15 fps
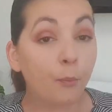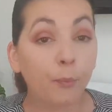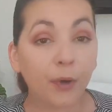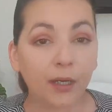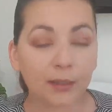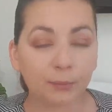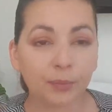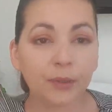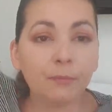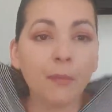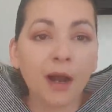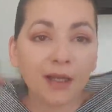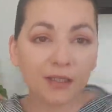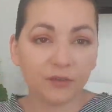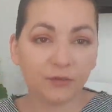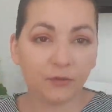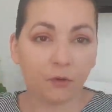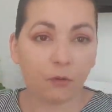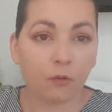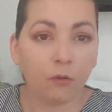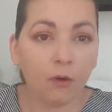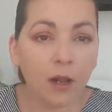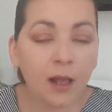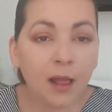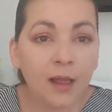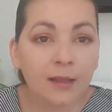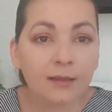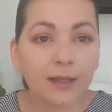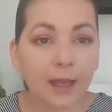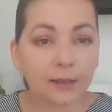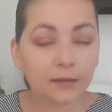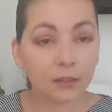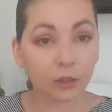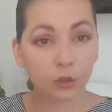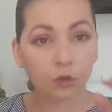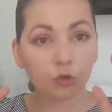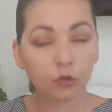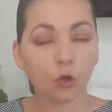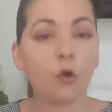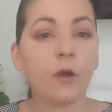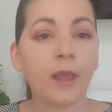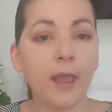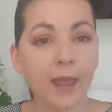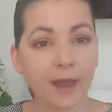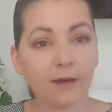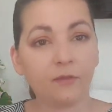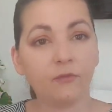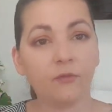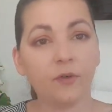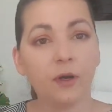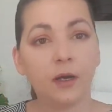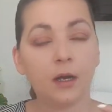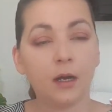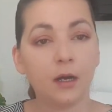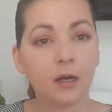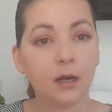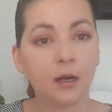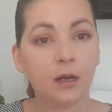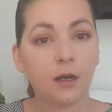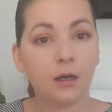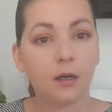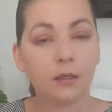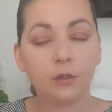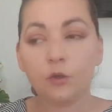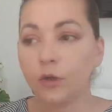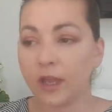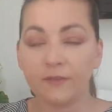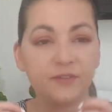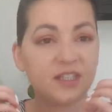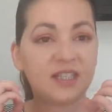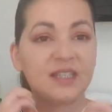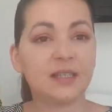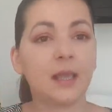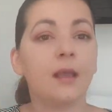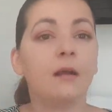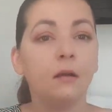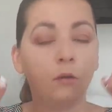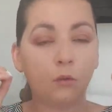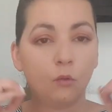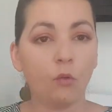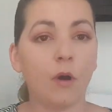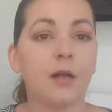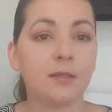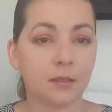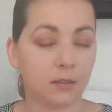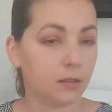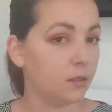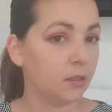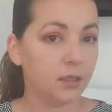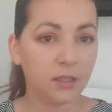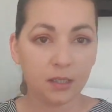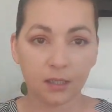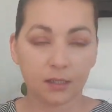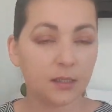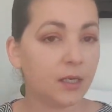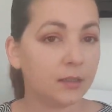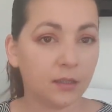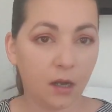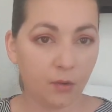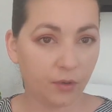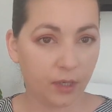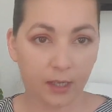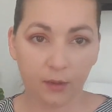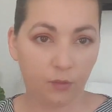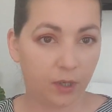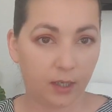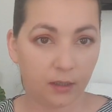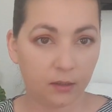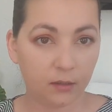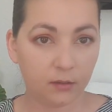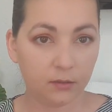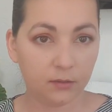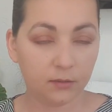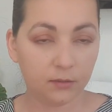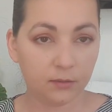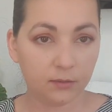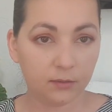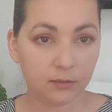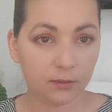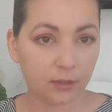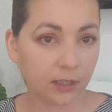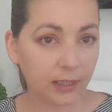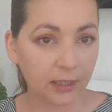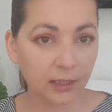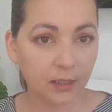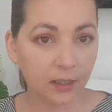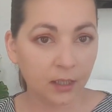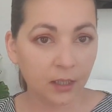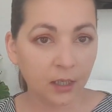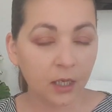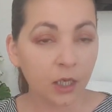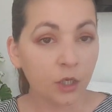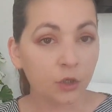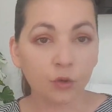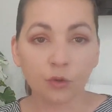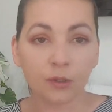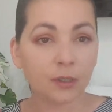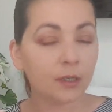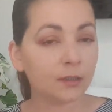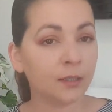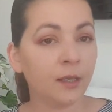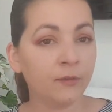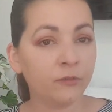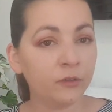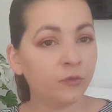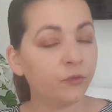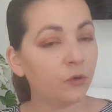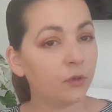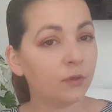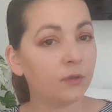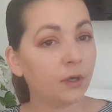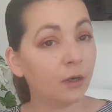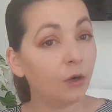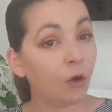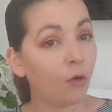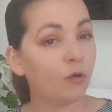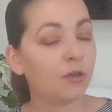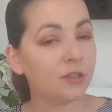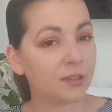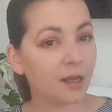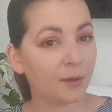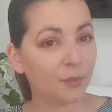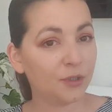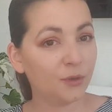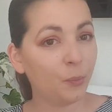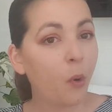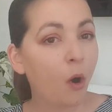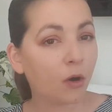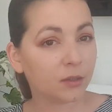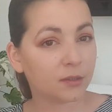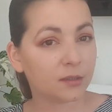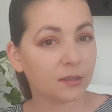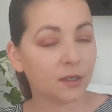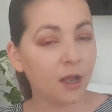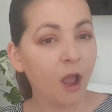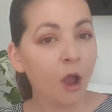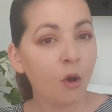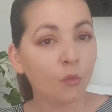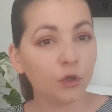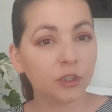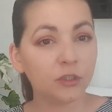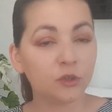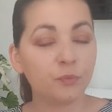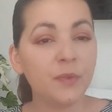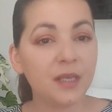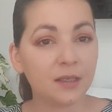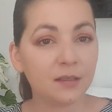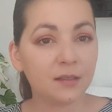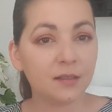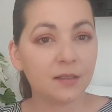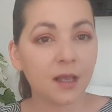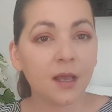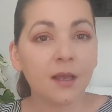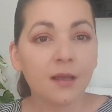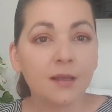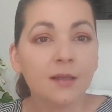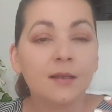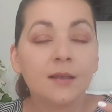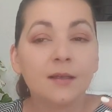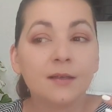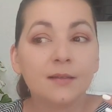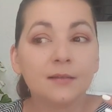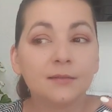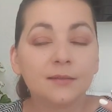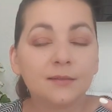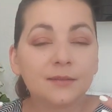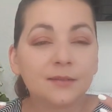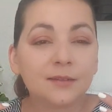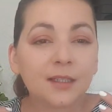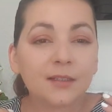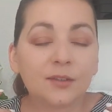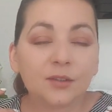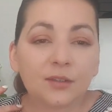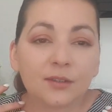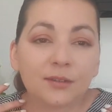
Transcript: but be mindful that you don't have you have stale water. It is not going anywhere. Okay, you will not have it for a long time in the pot, which means that